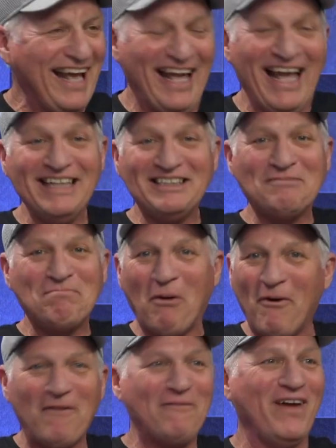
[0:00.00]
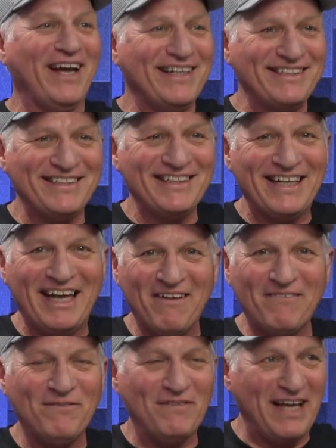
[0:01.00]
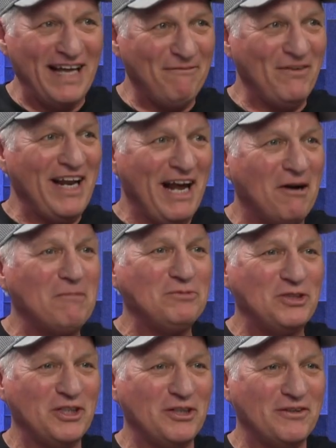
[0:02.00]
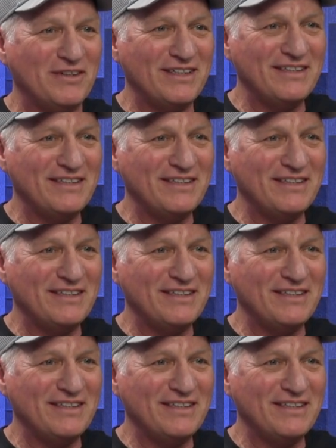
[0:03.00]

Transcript: it's perfect if if it helps you.